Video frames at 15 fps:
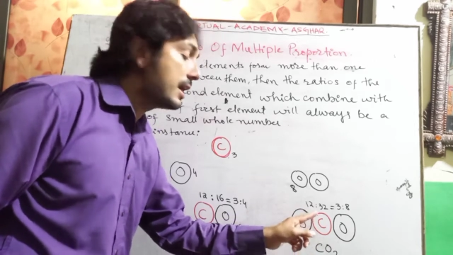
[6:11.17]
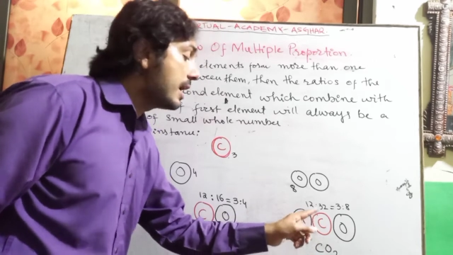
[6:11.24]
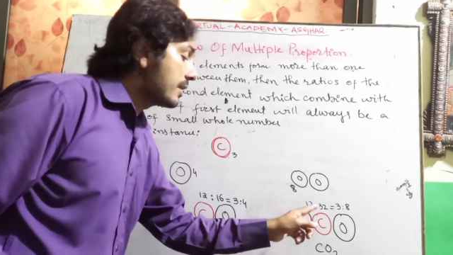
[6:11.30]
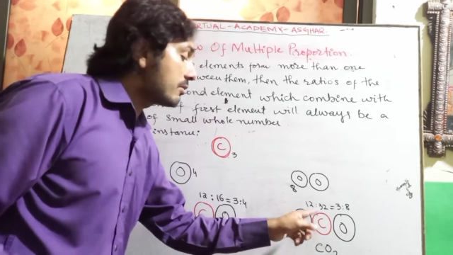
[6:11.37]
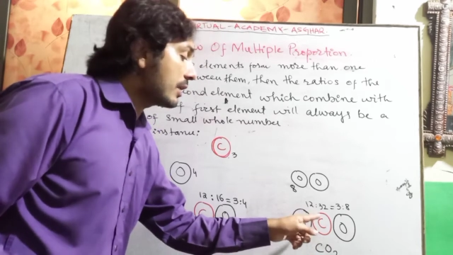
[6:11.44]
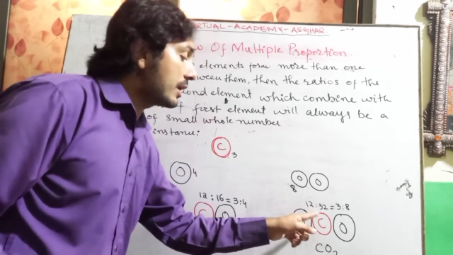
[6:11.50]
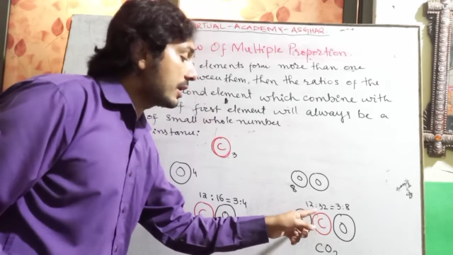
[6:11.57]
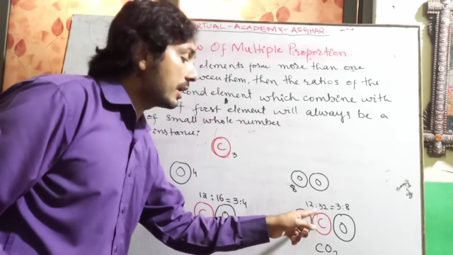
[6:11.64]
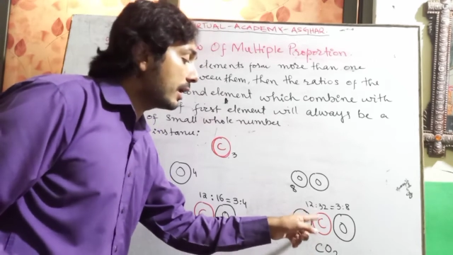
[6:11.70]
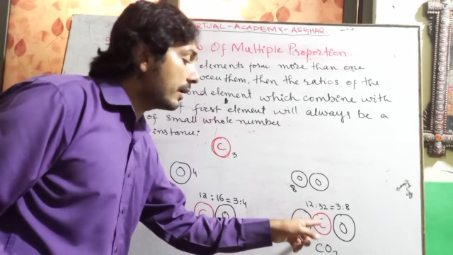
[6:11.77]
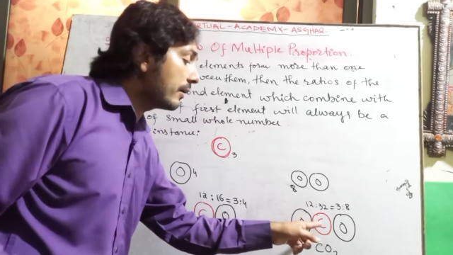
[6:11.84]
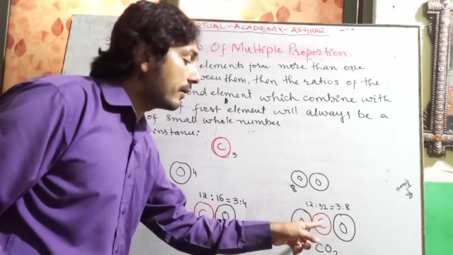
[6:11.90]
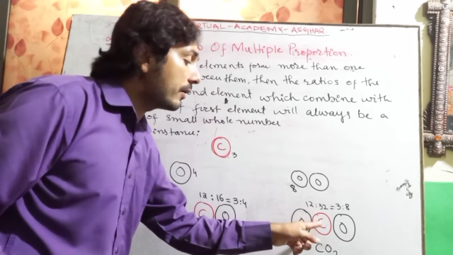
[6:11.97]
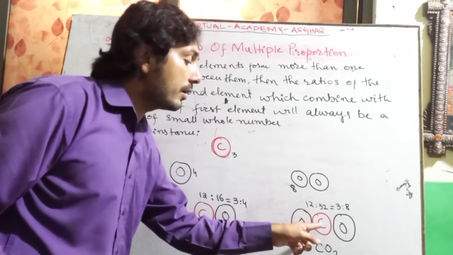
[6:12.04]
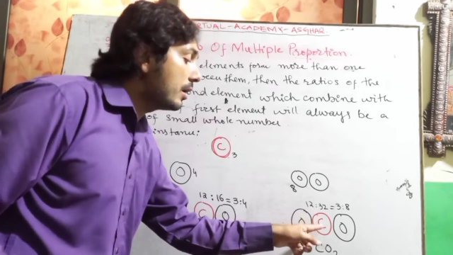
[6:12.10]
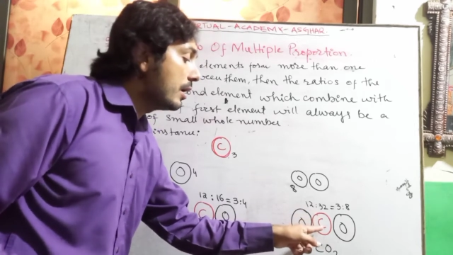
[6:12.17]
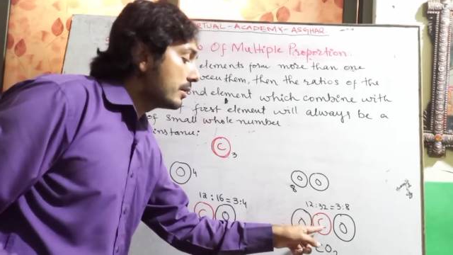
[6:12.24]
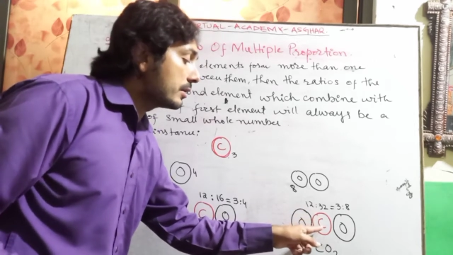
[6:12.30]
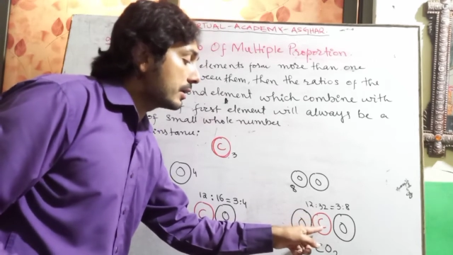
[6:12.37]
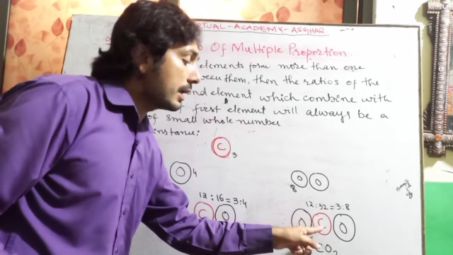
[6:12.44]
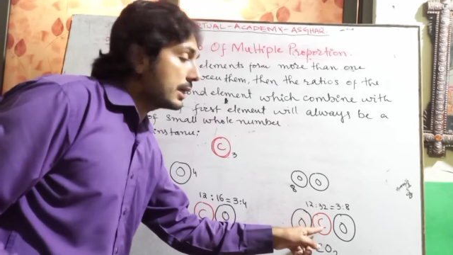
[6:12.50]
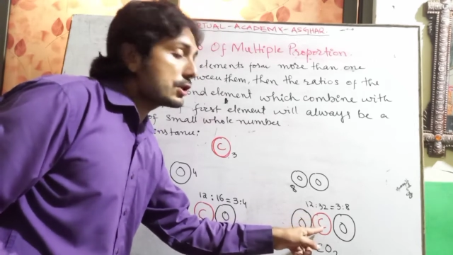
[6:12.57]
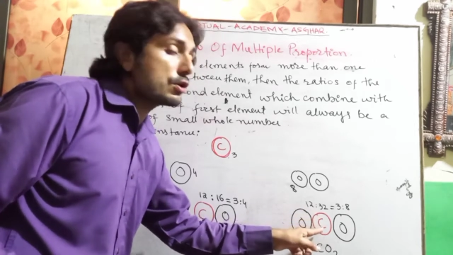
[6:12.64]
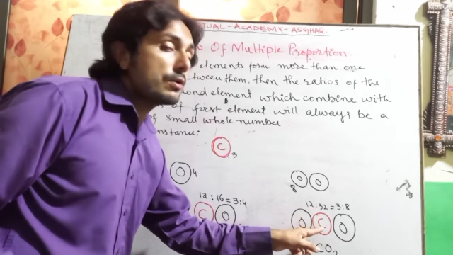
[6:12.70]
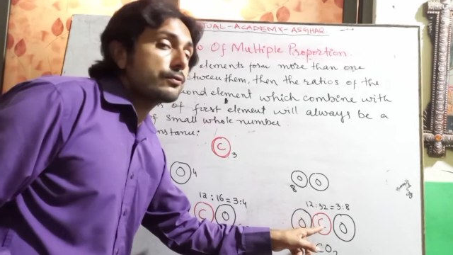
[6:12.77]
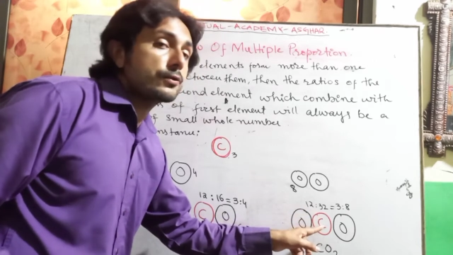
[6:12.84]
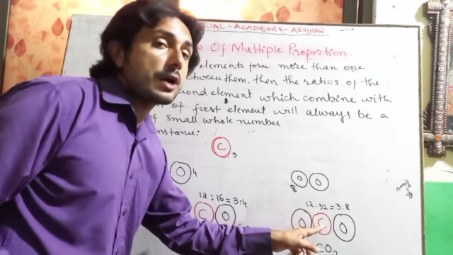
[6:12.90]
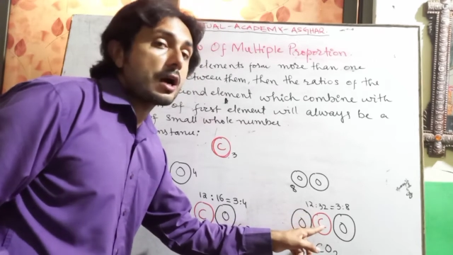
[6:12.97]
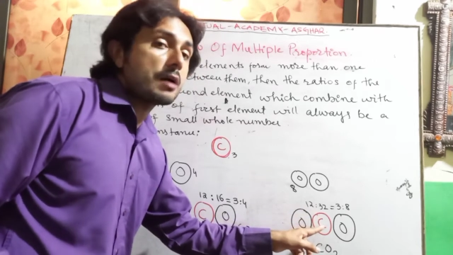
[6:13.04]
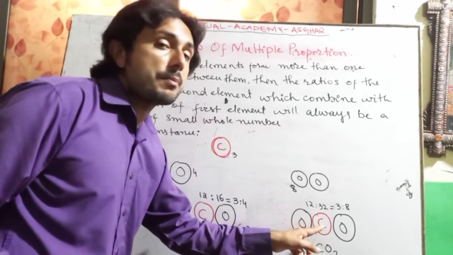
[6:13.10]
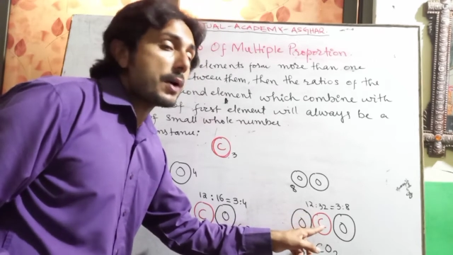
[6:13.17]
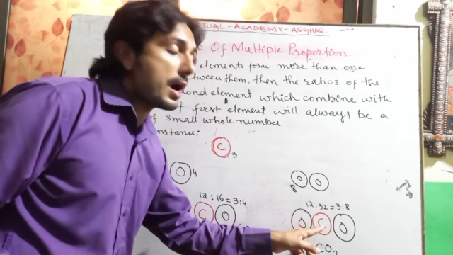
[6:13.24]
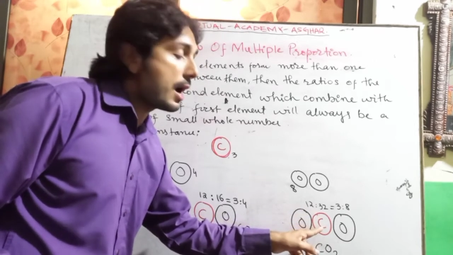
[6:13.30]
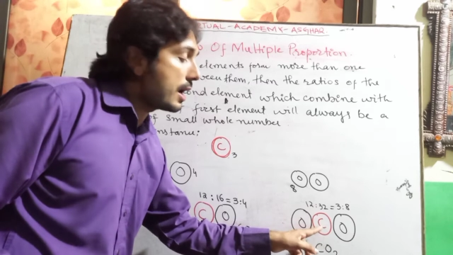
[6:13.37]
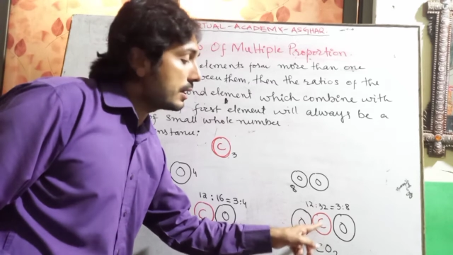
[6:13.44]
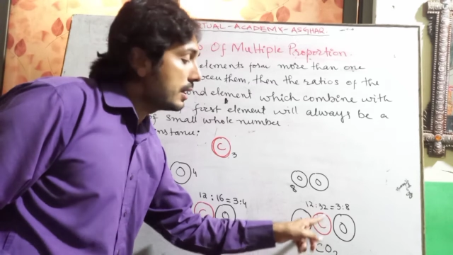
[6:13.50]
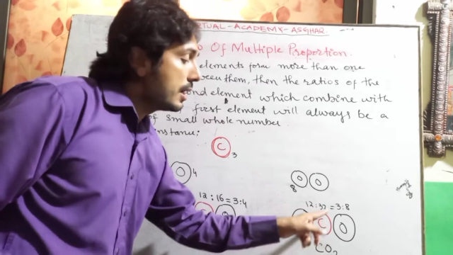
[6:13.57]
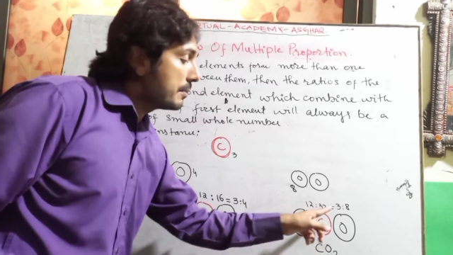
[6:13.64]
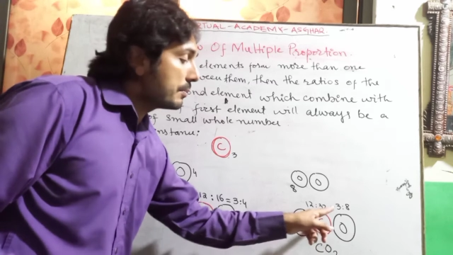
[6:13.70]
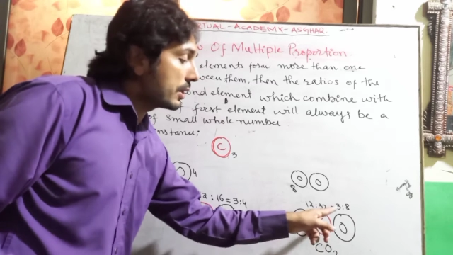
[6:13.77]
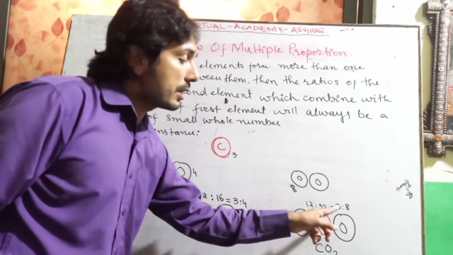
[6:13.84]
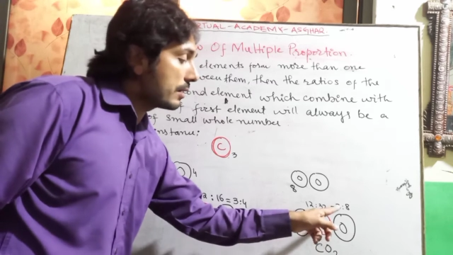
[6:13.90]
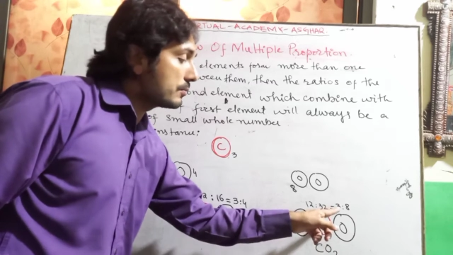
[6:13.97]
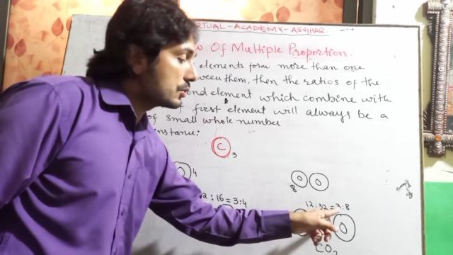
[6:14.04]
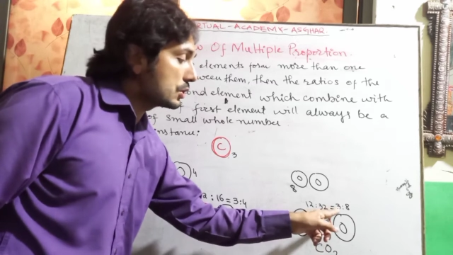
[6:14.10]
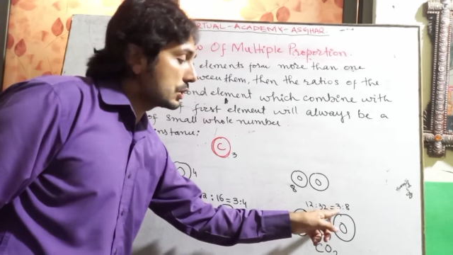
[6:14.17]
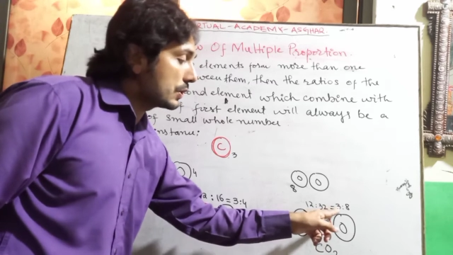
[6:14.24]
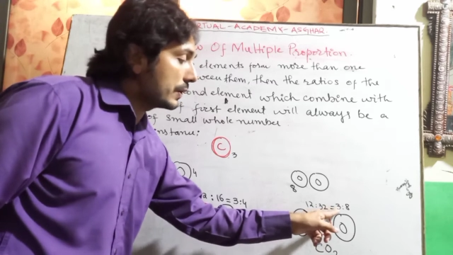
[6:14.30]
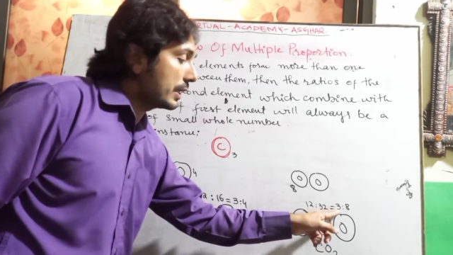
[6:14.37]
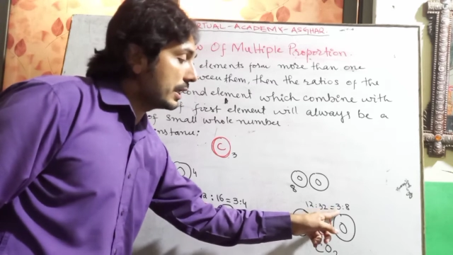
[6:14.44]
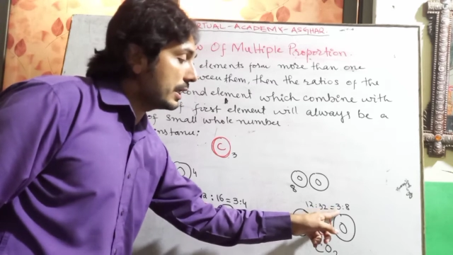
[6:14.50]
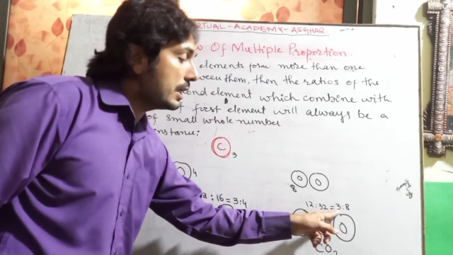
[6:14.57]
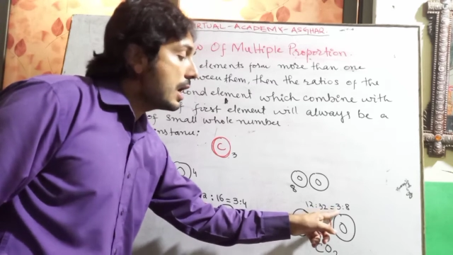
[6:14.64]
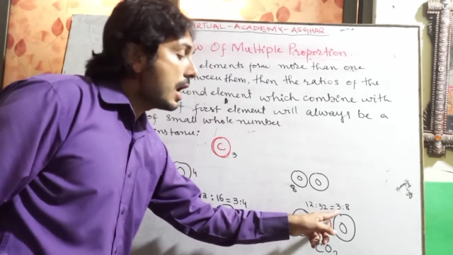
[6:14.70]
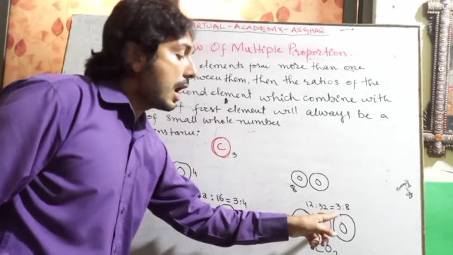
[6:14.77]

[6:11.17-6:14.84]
then here the ratio of carbon becomes 3,